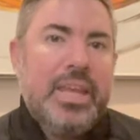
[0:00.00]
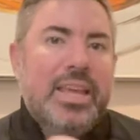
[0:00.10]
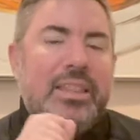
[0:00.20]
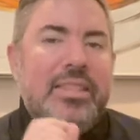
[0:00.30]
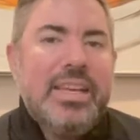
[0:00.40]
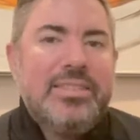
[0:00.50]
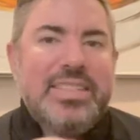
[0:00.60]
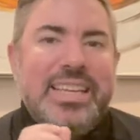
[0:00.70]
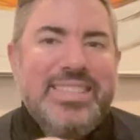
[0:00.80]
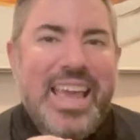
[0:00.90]
This
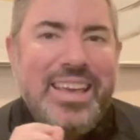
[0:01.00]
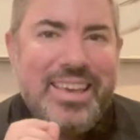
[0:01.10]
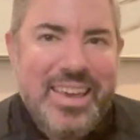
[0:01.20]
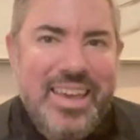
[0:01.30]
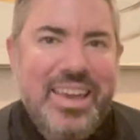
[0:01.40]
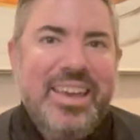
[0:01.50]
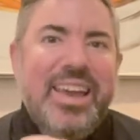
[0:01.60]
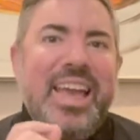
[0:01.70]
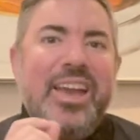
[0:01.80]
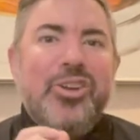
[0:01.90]
is a key
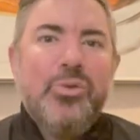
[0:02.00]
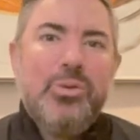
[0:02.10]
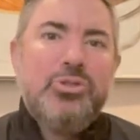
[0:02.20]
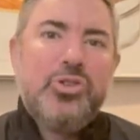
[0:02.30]
and crucial